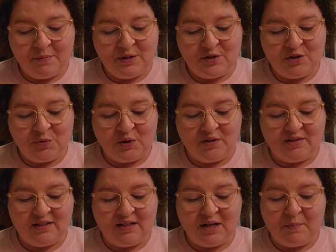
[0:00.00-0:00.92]
Mrs.
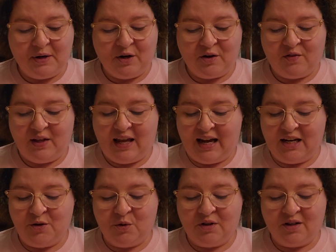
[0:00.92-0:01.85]
Wilson appeared at the
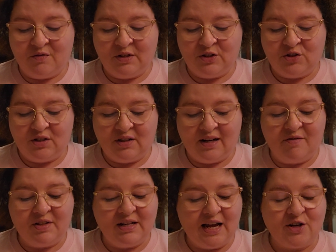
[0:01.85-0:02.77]
annual convention
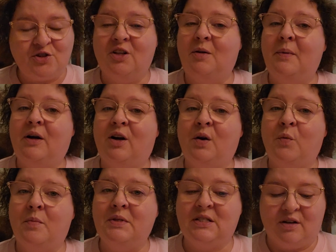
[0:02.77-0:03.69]
of the National American
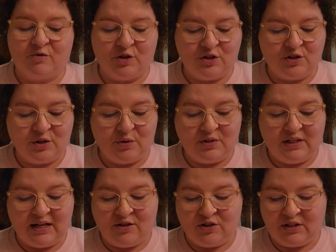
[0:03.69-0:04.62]
Woman Suffrage
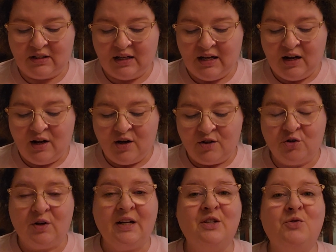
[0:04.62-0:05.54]
Association
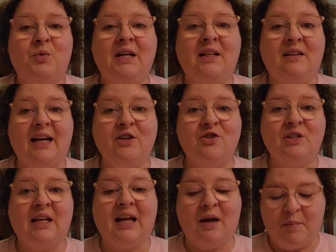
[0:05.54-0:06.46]
during his
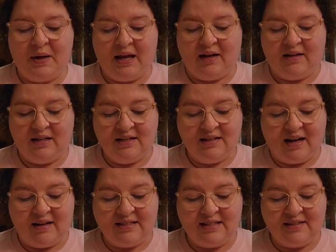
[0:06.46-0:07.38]
re-election campaign in
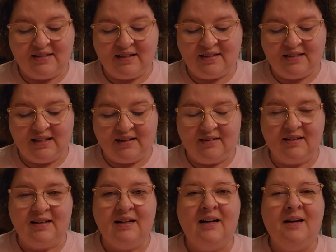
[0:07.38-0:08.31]
1916,
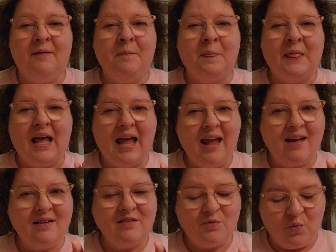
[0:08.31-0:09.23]

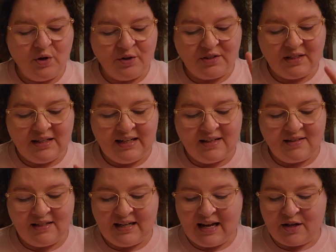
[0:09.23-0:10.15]
and Wilson
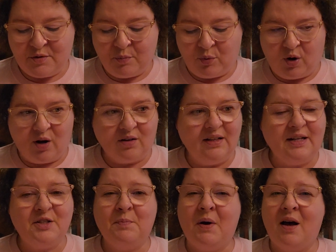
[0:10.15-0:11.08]
hinted as
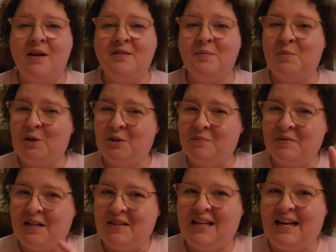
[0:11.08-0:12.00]
broadly as possible
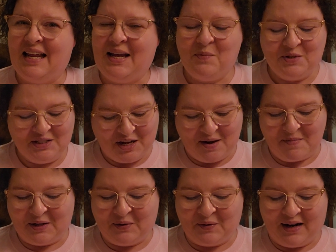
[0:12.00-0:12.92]
that he was
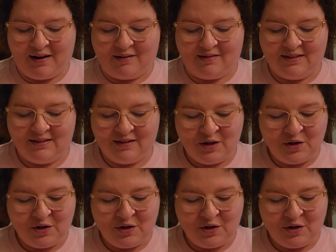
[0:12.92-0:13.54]
coming around.